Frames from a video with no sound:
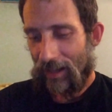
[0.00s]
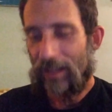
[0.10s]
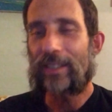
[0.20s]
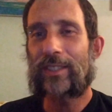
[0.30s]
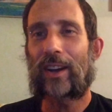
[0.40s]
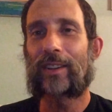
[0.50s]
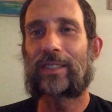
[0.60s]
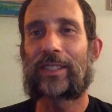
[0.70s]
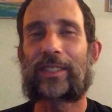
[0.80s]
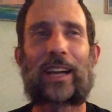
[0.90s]
and the
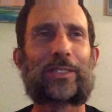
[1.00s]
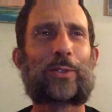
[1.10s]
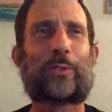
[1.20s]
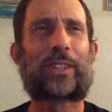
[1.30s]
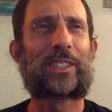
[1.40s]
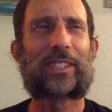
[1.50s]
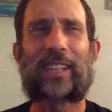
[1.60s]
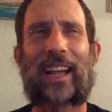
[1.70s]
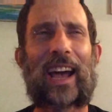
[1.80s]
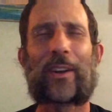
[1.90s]
song just sounds cool because
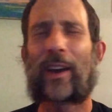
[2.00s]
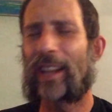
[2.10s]
it's like, I don't know,